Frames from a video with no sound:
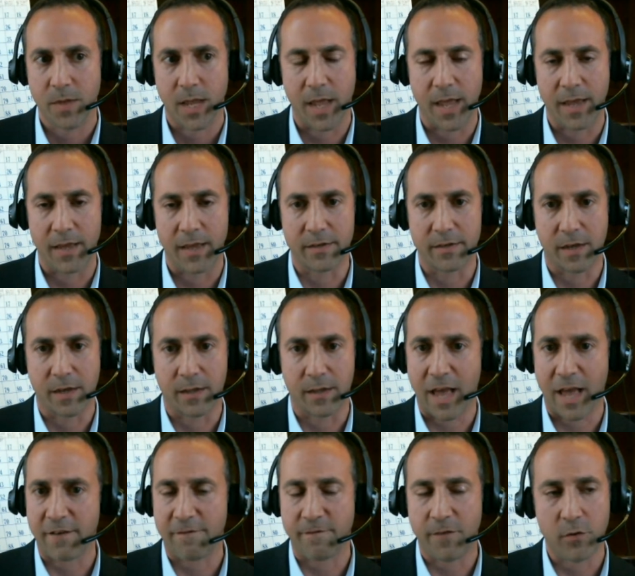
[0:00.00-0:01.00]
and a
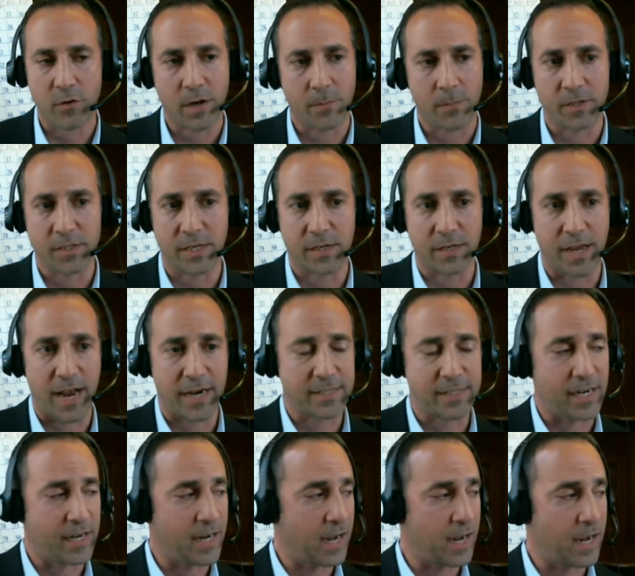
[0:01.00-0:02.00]
lot of phone numbers. And
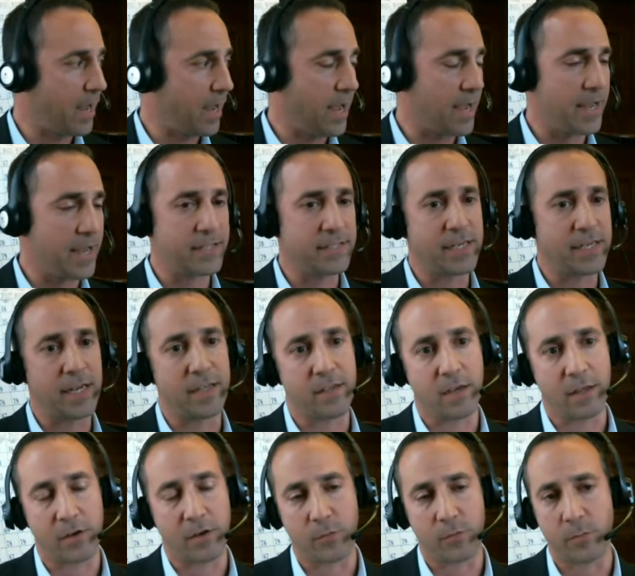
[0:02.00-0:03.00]
actually, I got my ISA in
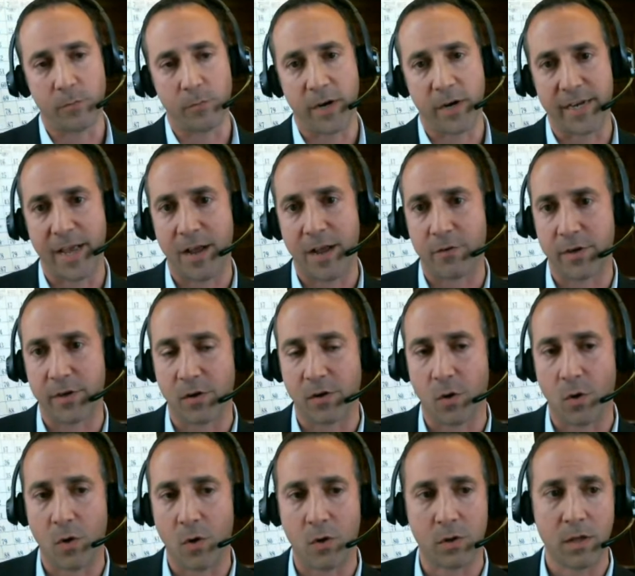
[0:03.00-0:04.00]
the other room right now,
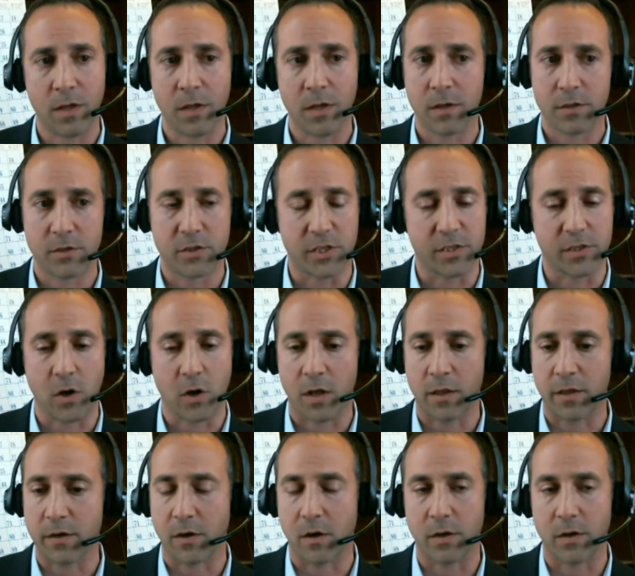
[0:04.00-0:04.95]
Nicole, just calling.